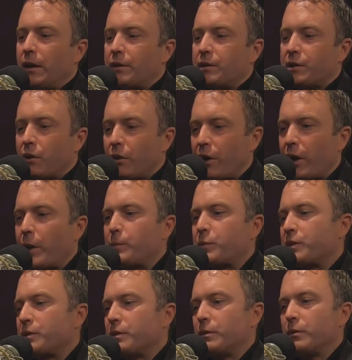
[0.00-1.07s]

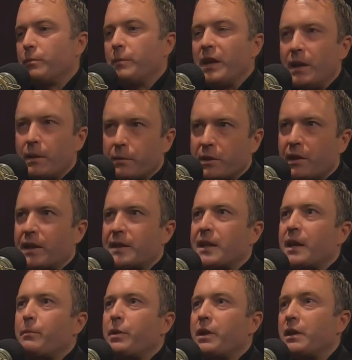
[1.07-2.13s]
startups, to
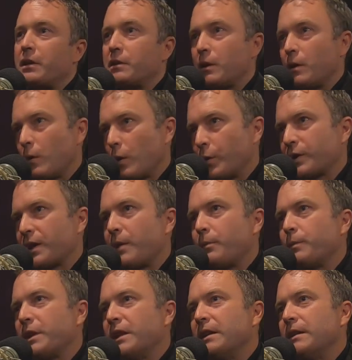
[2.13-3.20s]
medium-sized company, to growth
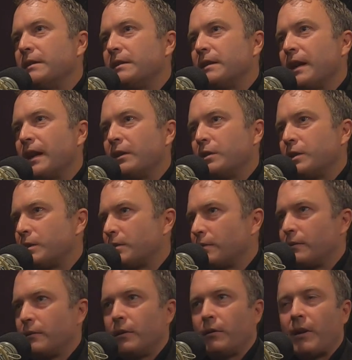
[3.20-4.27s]
companies, and just
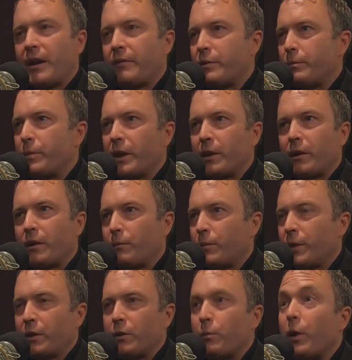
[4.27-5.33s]
have them
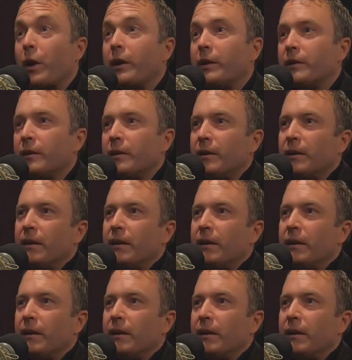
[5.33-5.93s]
pick your brain